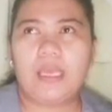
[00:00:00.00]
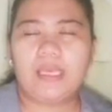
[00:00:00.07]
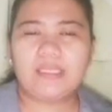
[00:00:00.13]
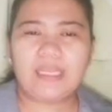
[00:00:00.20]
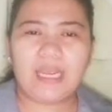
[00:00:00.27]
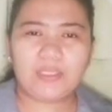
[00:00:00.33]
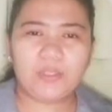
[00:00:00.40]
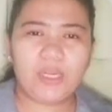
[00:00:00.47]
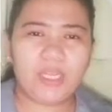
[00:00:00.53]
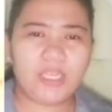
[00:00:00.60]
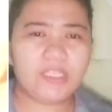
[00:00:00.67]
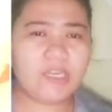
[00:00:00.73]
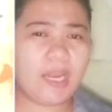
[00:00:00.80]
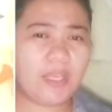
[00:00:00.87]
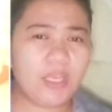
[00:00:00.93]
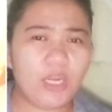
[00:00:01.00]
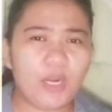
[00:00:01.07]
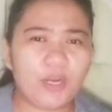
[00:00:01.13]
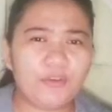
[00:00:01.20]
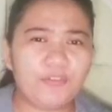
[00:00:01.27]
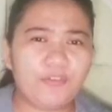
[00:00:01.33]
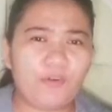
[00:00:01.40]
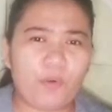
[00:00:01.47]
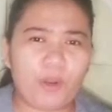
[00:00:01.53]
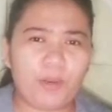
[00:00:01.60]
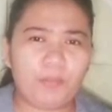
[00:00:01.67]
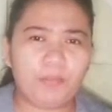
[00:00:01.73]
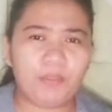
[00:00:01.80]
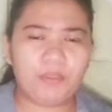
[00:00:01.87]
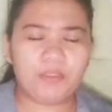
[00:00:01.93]
Is actually in regular form.
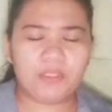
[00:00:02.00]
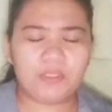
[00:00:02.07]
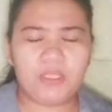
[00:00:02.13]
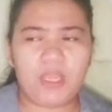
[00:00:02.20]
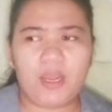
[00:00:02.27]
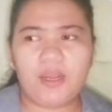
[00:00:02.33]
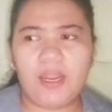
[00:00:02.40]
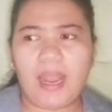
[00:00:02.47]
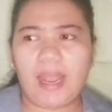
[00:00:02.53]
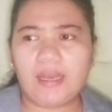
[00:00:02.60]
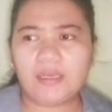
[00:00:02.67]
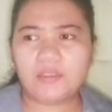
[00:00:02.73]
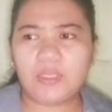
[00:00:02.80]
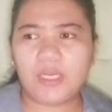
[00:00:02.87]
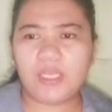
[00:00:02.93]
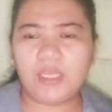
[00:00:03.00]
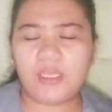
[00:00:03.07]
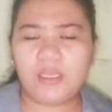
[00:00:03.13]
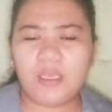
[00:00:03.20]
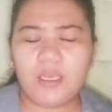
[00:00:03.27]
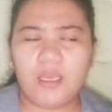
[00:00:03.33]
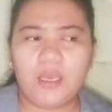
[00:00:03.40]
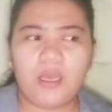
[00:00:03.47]
No? So they are actually